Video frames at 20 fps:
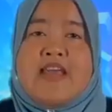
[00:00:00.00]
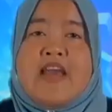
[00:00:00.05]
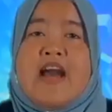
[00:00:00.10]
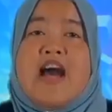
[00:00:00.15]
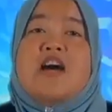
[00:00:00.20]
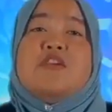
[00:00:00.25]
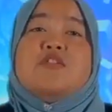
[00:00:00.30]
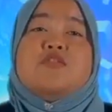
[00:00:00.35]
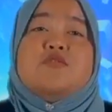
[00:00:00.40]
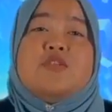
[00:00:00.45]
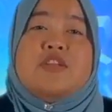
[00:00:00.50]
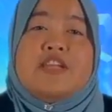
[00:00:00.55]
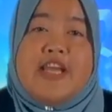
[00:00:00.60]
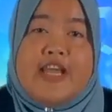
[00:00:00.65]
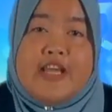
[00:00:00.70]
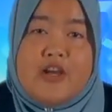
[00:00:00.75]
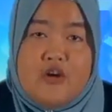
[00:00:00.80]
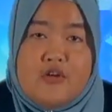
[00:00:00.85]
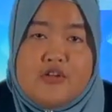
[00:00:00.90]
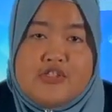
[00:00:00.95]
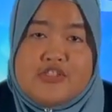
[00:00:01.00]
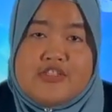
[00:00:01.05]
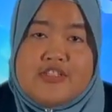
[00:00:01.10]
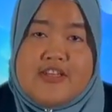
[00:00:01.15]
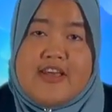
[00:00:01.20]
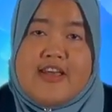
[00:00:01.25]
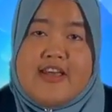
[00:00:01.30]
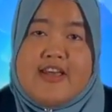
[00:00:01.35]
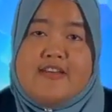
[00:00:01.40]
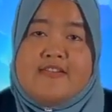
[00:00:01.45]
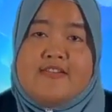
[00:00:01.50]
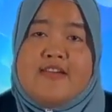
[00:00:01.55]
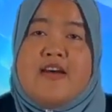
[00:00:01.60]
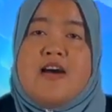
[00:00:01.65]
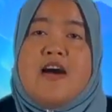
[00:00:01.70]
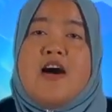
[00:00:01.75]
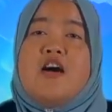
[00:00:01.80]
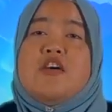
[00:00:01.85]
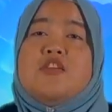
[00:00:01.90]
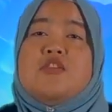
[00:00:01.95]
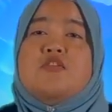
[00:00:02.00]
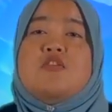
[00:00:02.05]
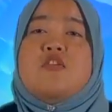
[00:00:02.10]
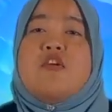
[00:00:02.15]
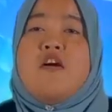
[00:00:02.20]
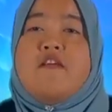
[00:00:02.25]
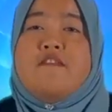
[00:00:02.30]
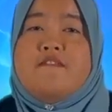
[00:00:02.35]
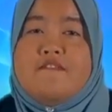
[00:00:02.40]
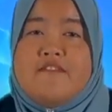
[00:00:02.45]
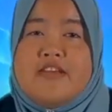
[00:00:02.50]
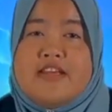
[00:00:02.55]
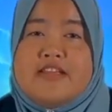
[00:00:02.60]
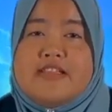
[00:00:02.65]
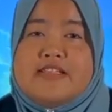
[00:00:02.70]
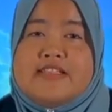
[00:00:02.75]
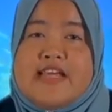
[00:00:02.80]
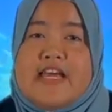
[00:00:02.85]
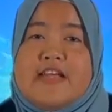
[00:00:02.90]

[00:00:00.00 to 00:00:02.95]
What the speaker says: how to negotiate, how to convince